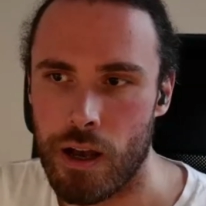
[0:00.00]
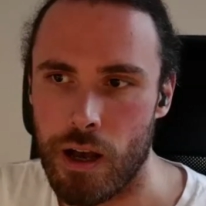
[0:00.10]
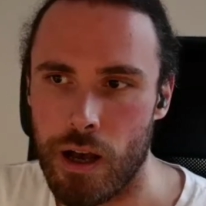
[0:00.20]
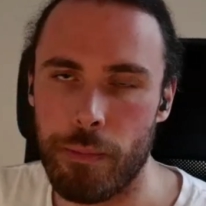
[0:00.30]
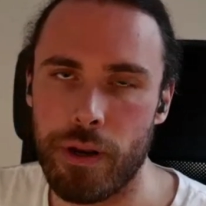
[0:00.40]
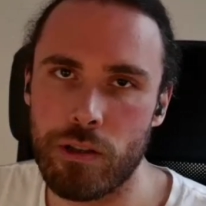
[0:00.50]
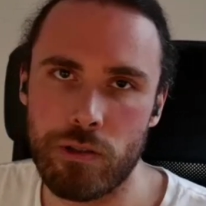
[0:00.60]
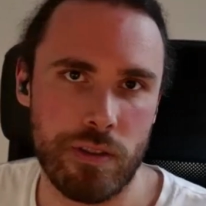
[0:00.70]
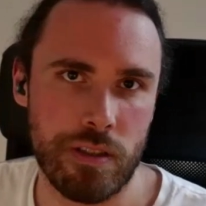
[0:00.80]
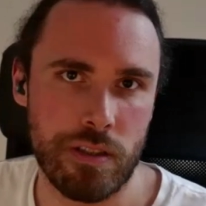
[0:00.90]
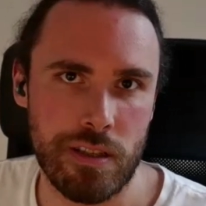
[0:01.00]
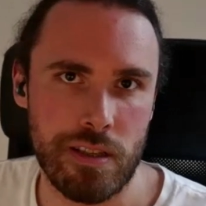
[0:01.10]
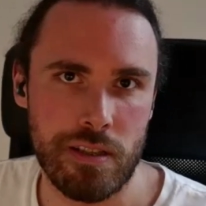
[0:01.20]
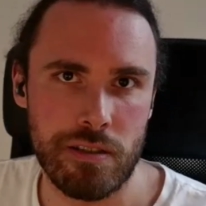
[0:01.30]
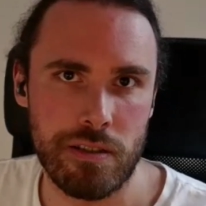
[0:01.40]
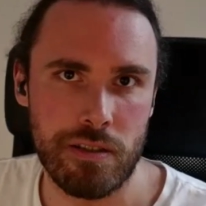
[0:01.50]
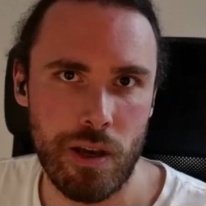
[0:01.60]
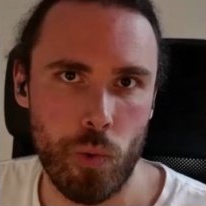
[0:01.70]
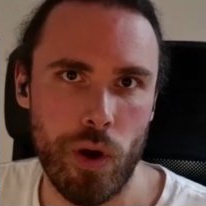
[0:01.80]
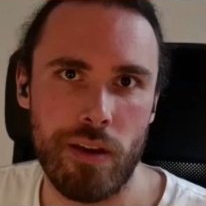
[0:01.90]
But also, this is
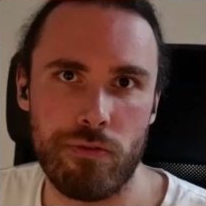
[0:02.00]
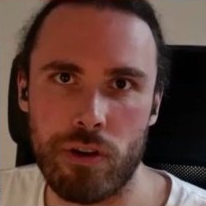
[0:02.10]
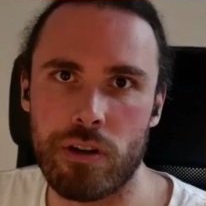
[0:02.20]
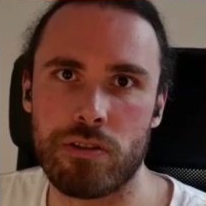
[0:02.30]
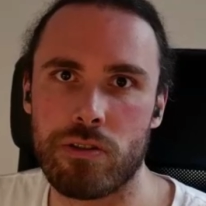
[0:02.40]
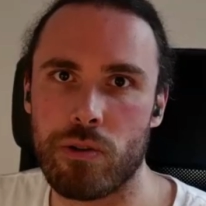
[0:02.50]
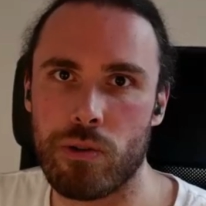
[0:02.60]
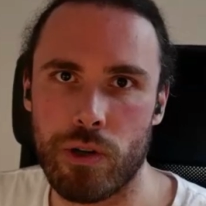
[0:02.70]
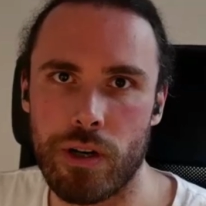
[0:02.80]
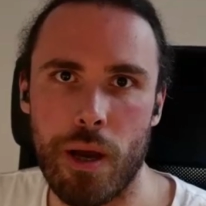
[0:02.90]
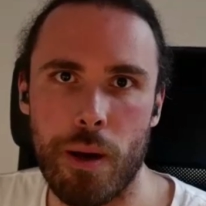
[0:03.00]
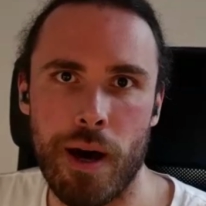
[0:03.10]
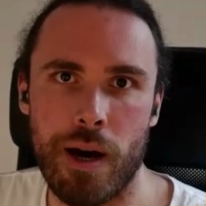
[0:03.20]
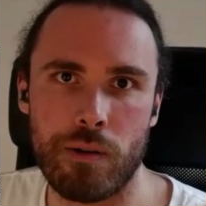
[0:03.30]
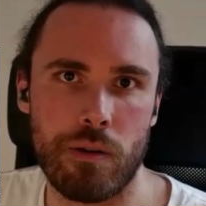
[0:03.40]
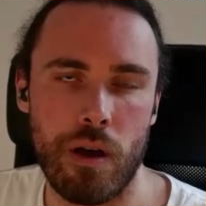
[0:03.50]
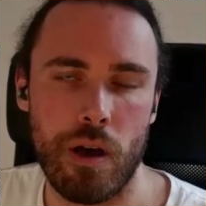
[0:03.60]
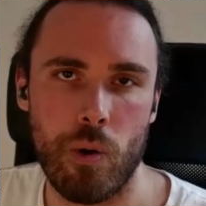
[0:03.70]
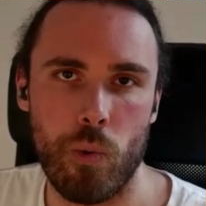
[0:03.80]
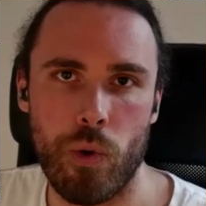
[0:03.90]
a way for us to learn about
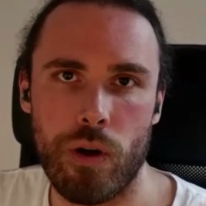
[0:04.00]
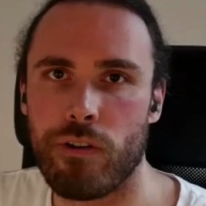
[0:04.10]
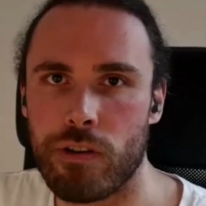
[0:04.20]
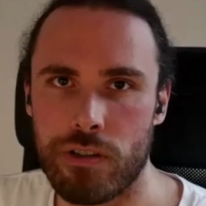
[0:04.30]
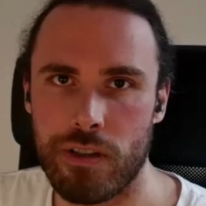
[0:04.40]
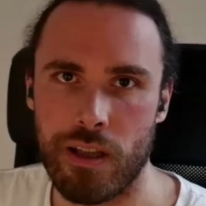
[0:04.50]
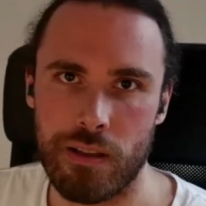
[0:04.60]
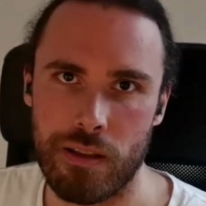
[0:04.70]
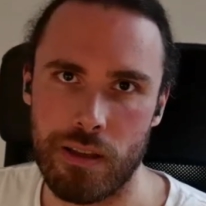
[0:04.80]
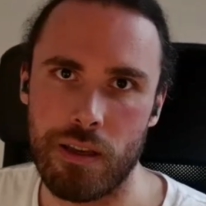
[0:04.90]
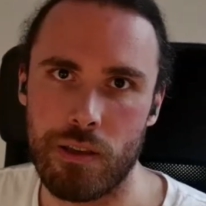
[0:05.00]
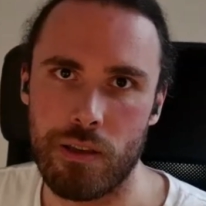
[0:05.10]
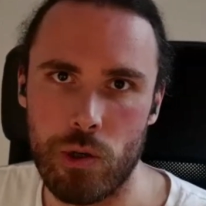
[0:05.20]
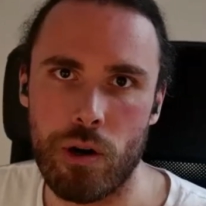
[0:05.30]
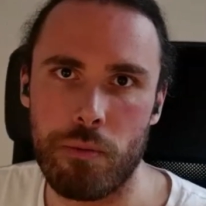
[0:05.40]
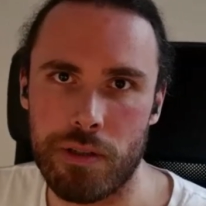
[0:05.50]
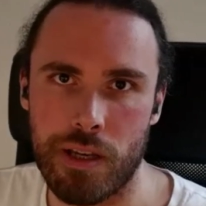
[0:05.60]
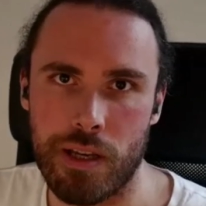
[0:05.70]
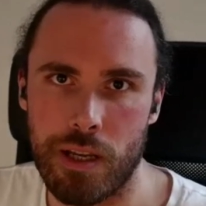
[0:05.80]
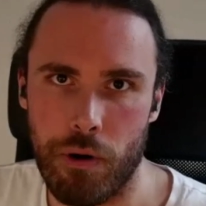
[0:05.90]
what functionality you are
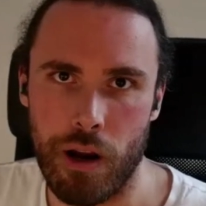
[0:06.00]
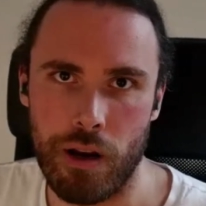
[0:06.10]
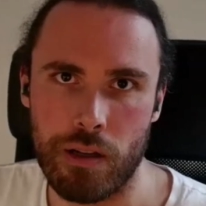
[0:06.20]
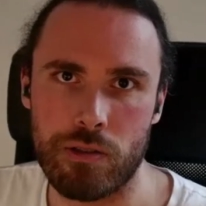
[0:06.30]
missing in the product.